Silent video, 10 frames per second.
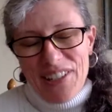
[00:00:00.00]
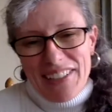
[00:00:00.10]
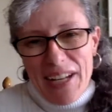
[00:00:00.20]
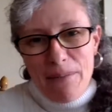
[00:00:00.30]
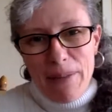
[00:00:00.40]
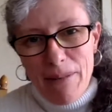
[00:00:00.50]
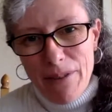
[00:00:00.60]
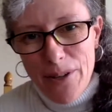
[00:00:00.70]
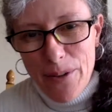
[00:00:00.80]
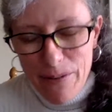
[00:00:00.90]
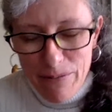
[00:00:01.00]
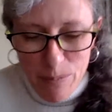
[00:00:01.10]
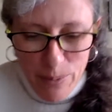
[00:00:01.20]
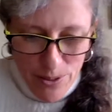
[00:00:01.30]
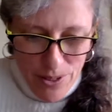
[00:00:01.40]
time, and I'm very grateful.
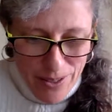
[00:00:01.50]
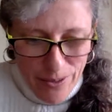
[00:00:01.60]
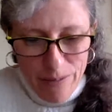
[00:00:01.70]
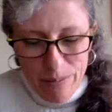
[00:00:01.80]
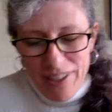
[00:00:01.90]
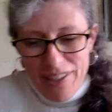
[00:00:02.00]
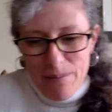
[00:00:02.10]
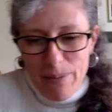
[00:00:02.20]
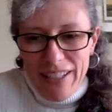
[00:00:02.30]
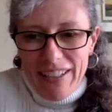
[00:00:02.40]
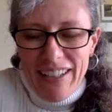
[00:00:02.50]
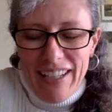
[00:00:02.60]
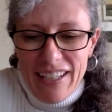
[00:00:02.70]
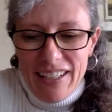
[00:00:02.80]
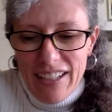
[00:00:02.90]
Pearson's a great place to be.
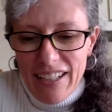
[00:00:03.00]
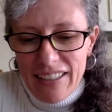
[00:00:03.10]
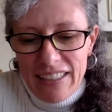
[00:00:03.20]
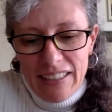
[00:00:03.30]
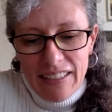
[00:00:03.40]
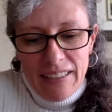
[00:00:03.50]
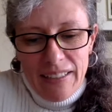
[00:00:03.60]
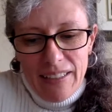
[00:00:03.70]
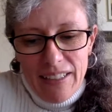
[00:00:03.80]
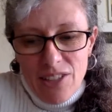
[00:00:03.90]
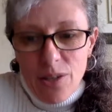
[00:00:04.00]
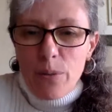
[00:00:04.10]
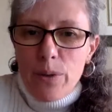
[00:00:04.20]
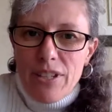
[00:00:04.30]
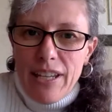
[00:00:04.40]
And so
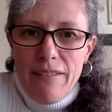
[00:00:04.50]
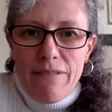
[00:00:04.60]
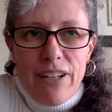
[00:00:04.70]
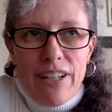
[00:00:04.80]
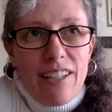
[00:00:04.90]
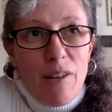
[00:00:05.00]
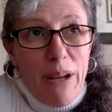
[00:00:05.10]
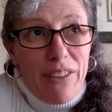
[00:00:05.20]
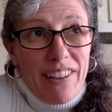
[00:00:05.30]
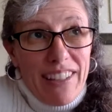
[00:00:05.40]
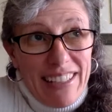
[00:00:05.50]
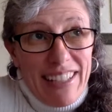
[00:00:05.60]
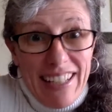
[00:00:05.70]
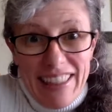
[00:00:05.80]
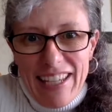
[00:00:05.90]
what's kind of funny about the
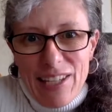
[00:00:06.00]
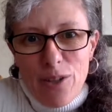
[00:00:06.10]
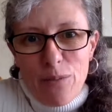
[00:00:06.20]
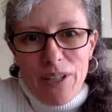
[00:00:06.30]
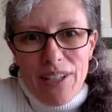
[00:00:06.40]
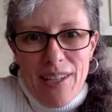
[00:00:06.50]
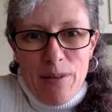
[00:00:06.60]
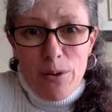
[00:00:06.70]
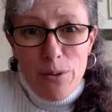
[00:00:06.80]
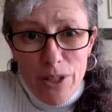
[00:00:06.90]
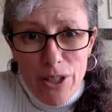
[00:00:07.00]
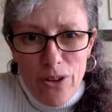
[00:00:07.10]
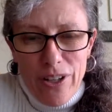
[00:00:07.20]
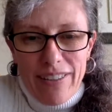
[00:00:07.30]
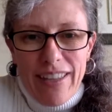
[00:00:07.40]
LinkedIn, and thank you, because I worked really
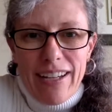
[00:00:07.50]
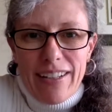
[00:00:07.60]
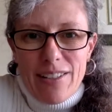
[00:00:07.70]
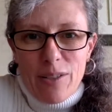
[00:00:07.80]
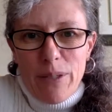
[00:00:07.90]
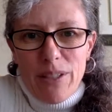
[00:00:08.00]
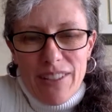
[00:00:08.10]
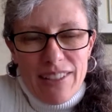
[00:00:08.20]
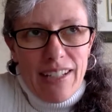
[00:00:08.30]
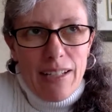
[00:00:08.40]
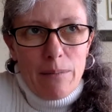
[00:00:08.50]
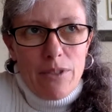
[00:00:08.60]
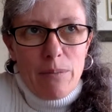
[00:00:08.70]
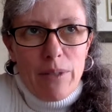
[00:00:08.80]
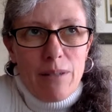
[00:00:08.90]
hard at that. It took me a long time
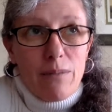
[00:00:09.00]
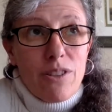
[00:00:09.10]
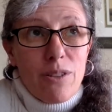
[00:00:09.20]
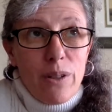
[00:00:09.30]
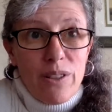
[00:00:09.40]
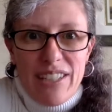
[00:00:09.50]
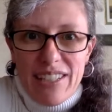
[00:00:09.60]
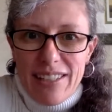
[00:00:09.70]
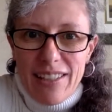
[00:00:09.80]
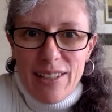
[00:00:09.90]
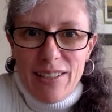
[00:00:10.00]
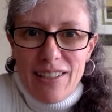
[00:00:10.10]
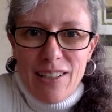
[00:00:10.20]
to be able to articulate,